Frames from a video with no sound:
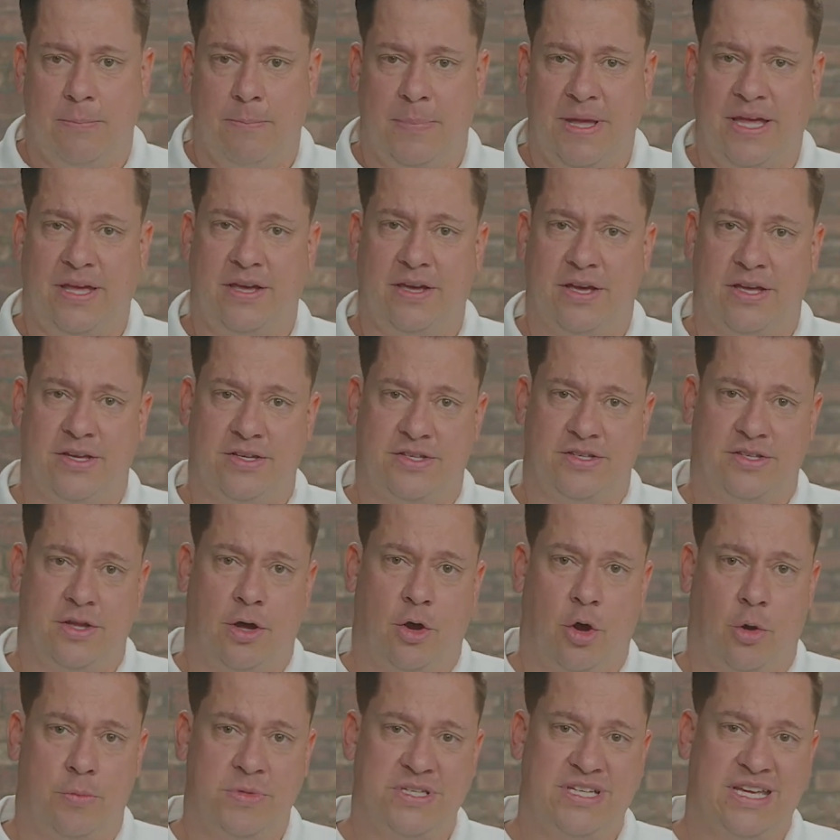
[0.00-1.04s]
because the
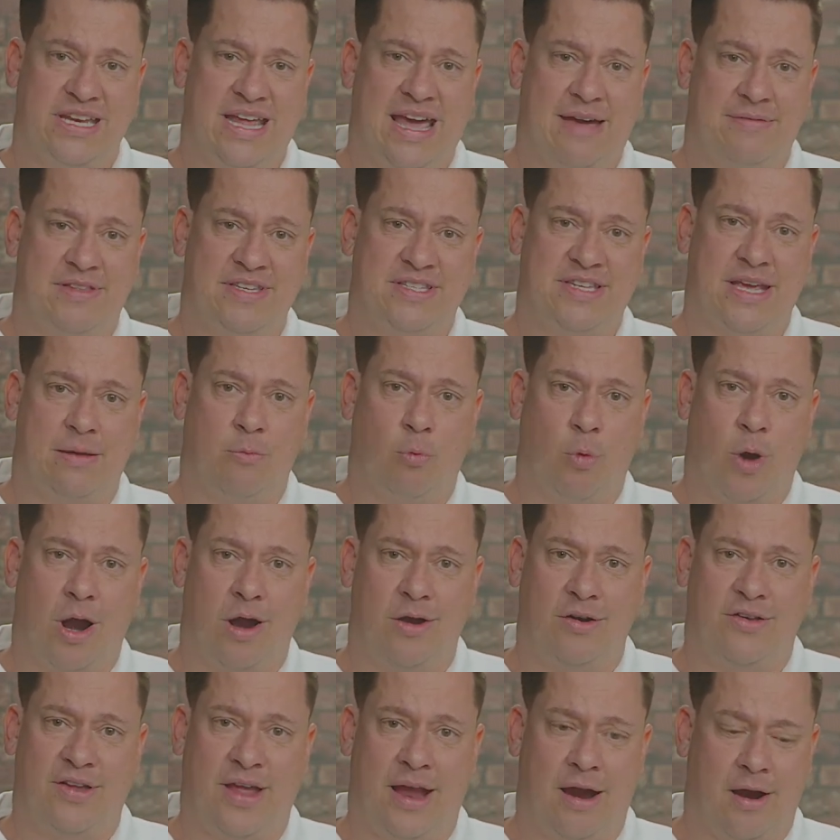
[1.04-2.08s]
home is going to have the same wear
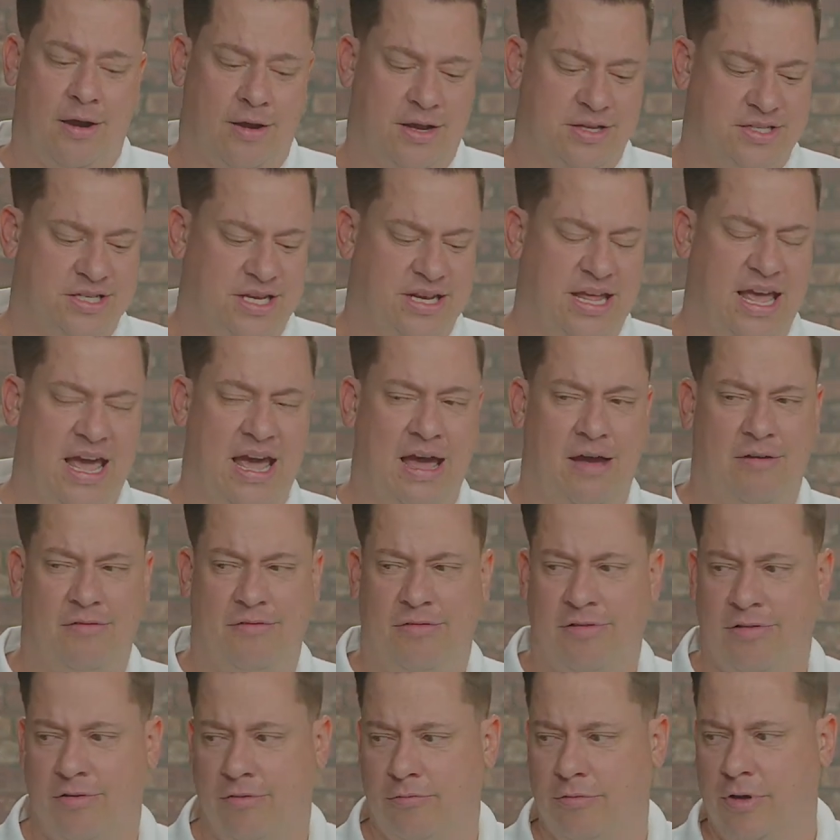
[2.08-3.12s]
and tear. It's going to have
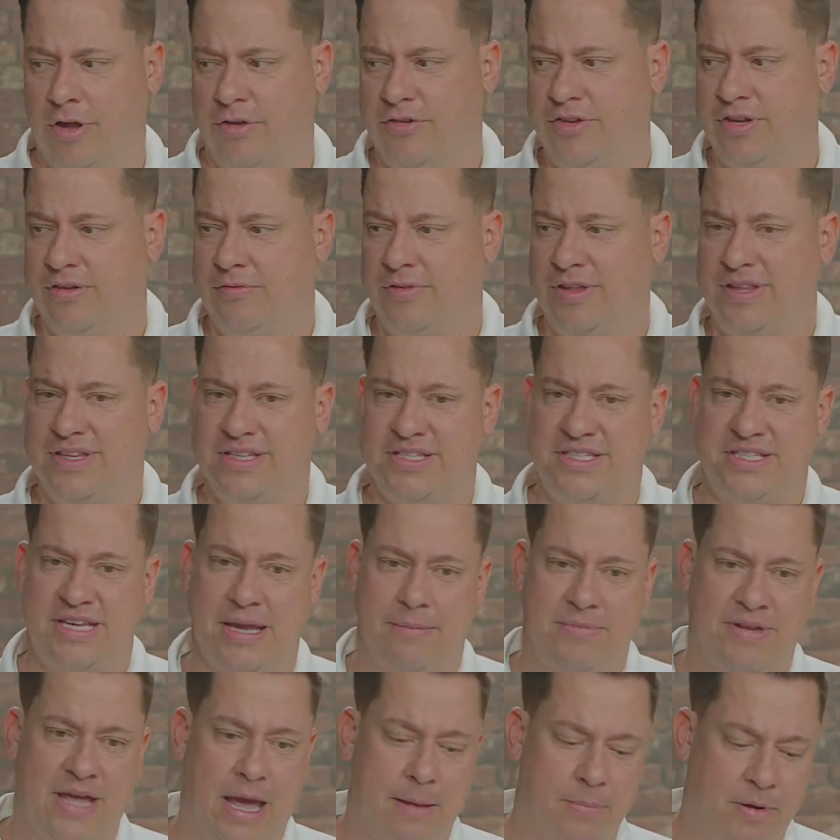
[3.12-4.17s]
relatively the
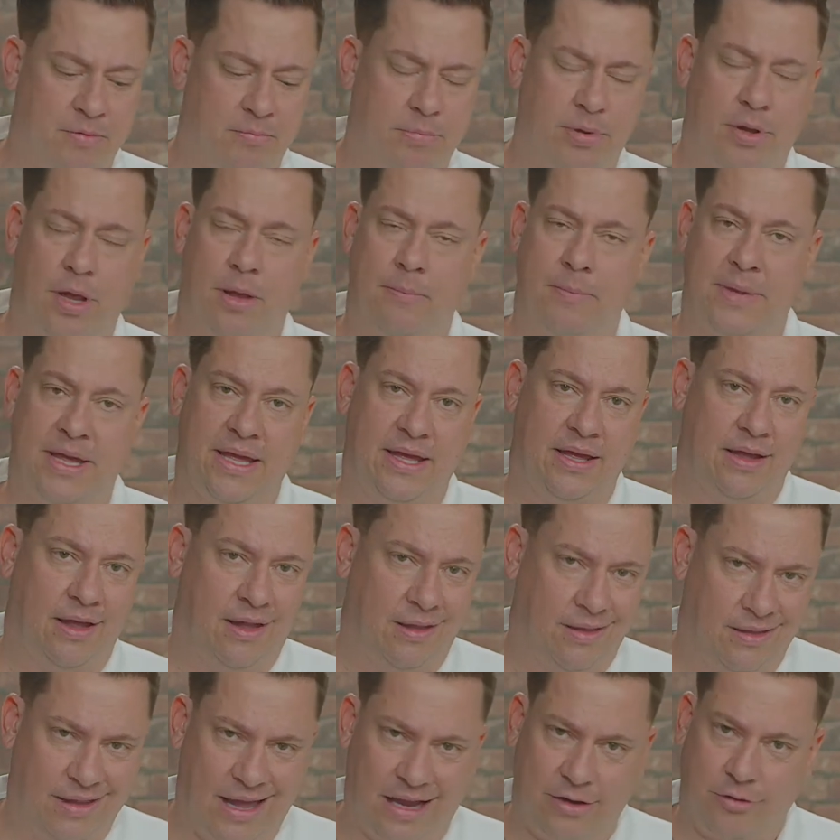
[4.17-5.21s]
same type of plumbing,
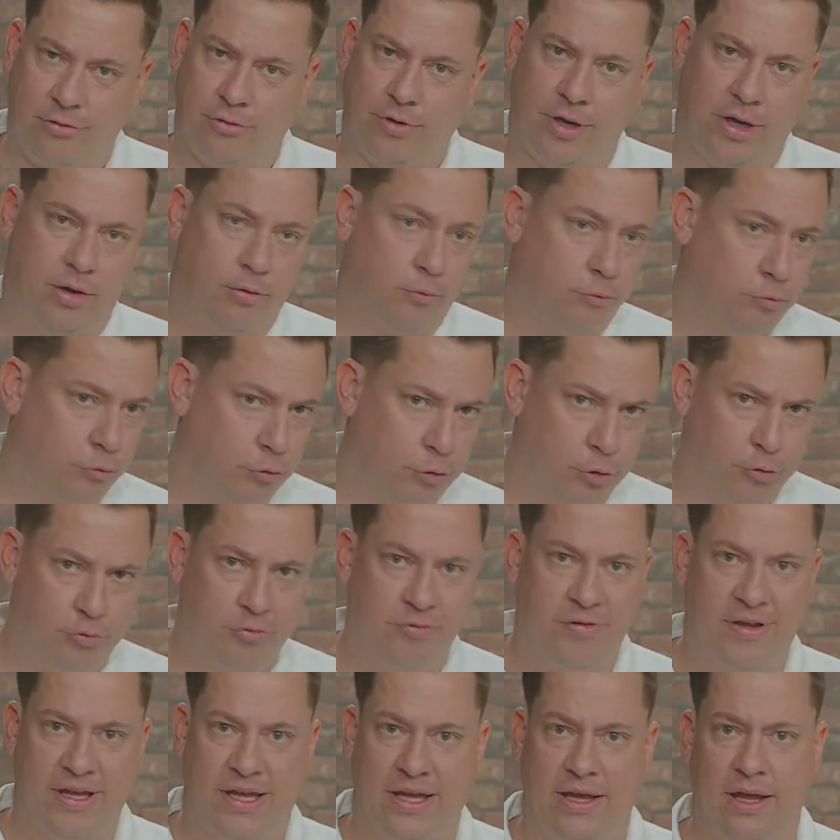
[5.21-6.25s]
electric,
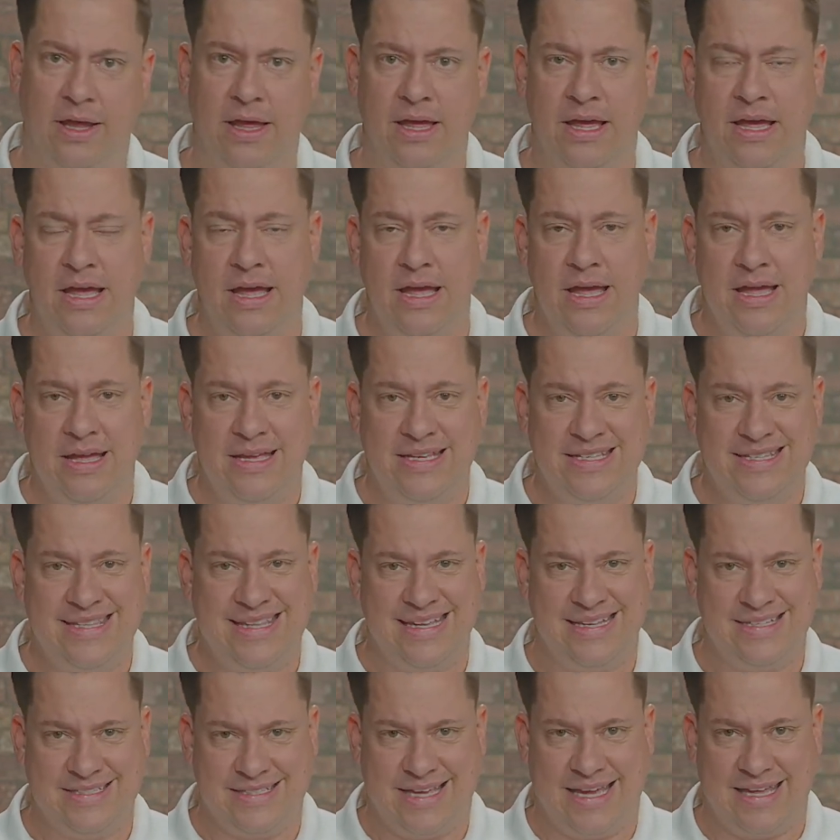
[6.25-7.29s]
roofing,
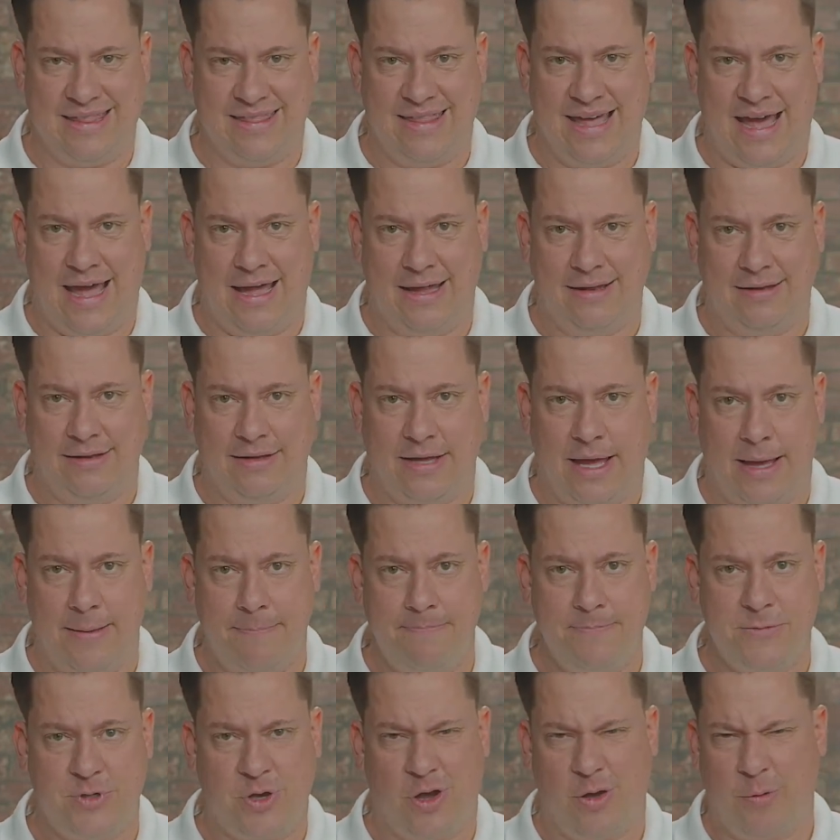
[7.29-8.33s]
things like that, okay?
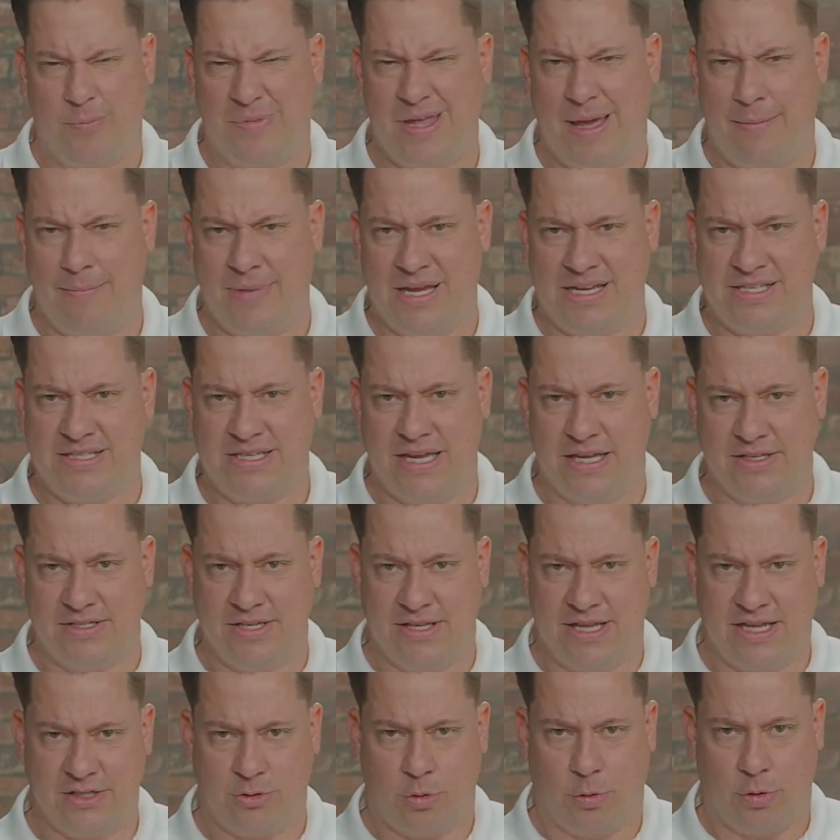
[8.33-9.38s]
So I hope that makes sense. So
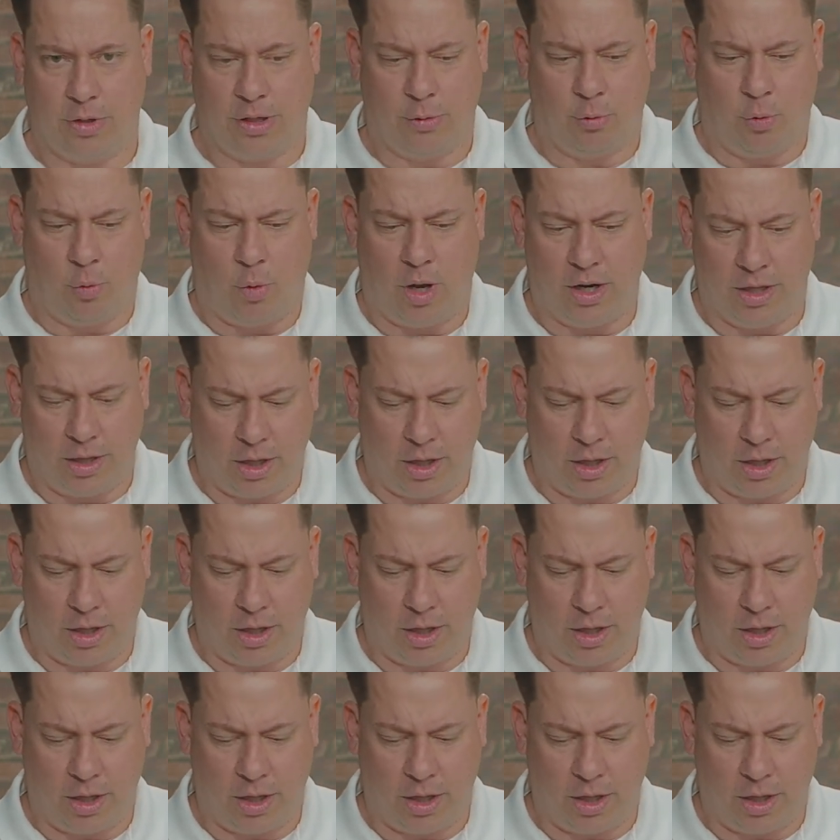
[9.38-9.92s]
that's where we're going to want to